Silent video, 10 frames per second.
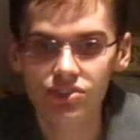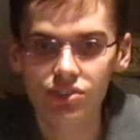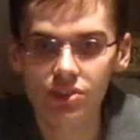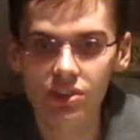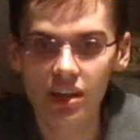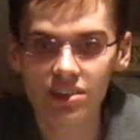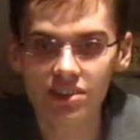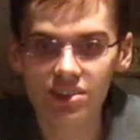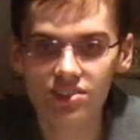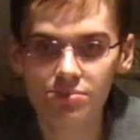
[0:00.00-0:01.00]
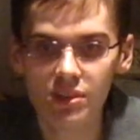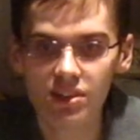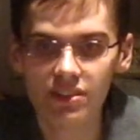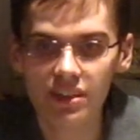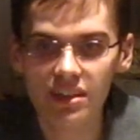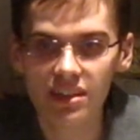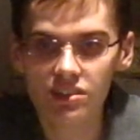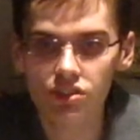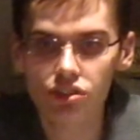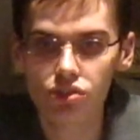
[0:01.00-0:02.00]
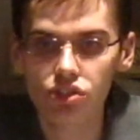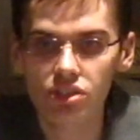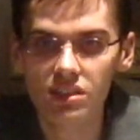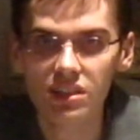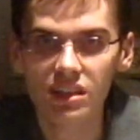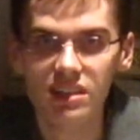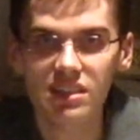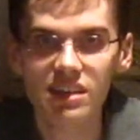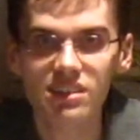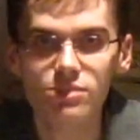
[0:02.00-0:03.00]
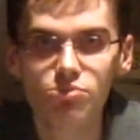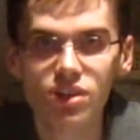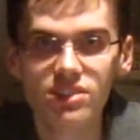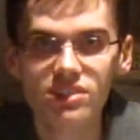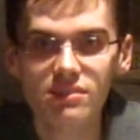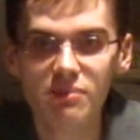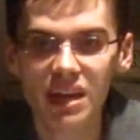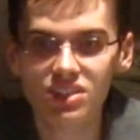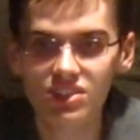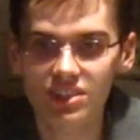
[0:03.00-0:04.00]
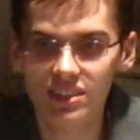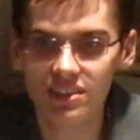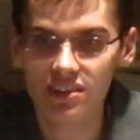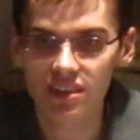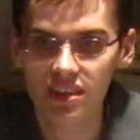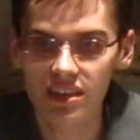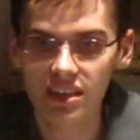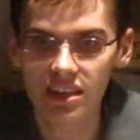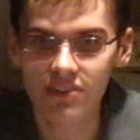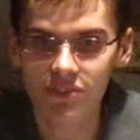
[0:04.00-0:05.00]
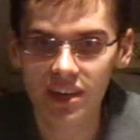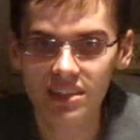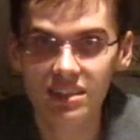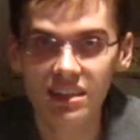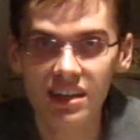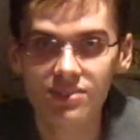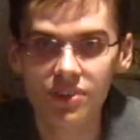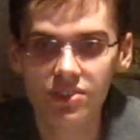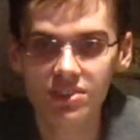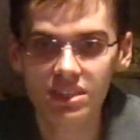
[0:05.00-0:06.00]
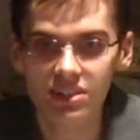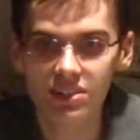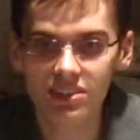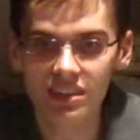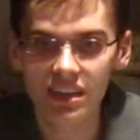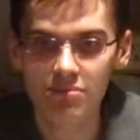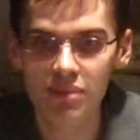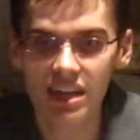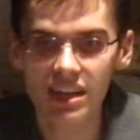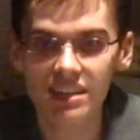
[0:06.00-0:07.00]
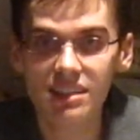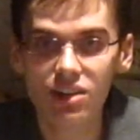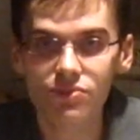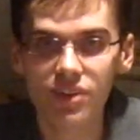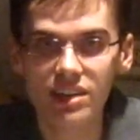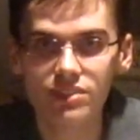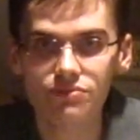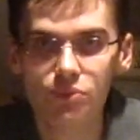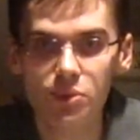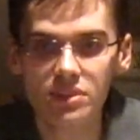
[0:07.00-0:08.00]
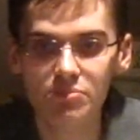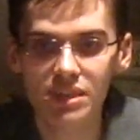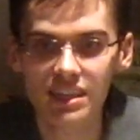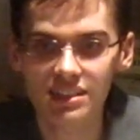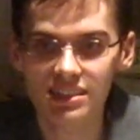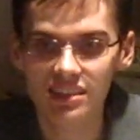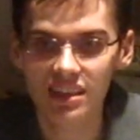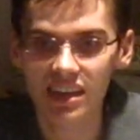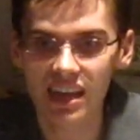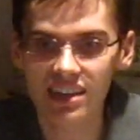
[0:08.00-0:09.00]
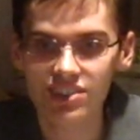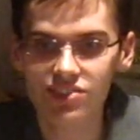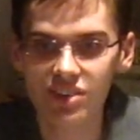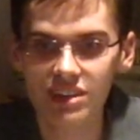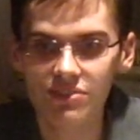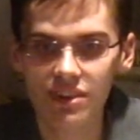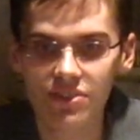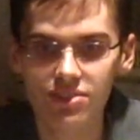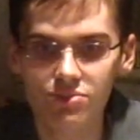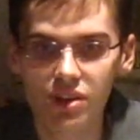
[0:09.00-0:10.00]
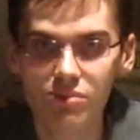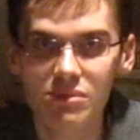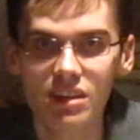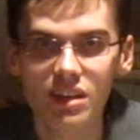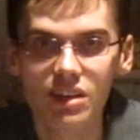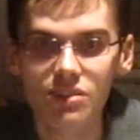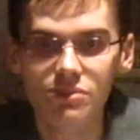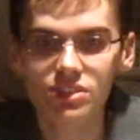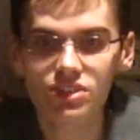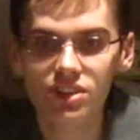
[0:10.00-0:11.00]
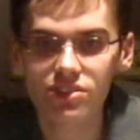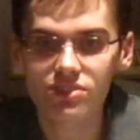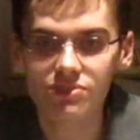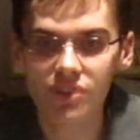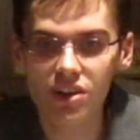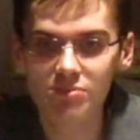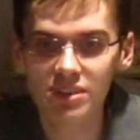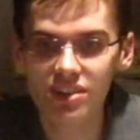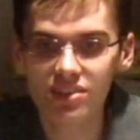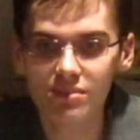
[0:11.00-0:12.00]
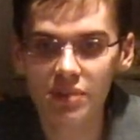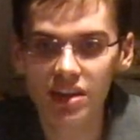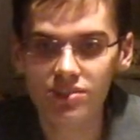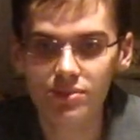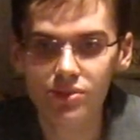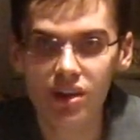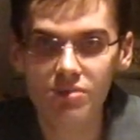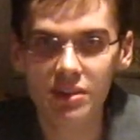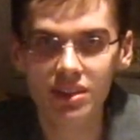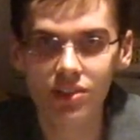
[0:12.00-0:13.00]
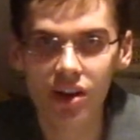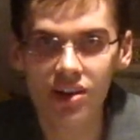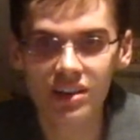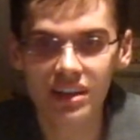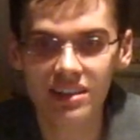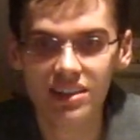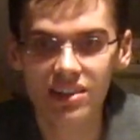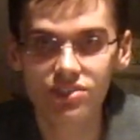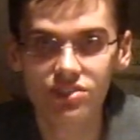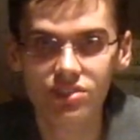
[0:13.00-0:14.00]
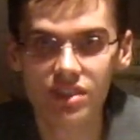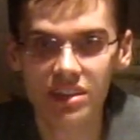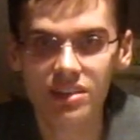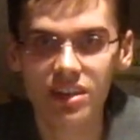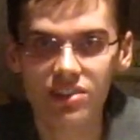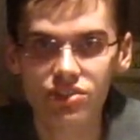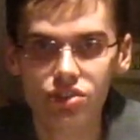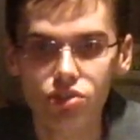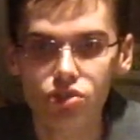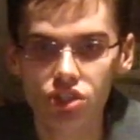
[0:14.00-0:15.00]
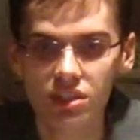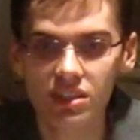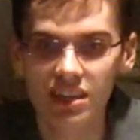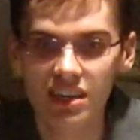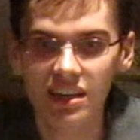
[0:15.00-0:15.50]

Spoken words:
to the letter and spirit of the Constitution than His present Majesty. In fact, he has voluntarily made a sacrifice for the peace and strength of his realm, which goes far beyond the bounds required by the law and the Constitution.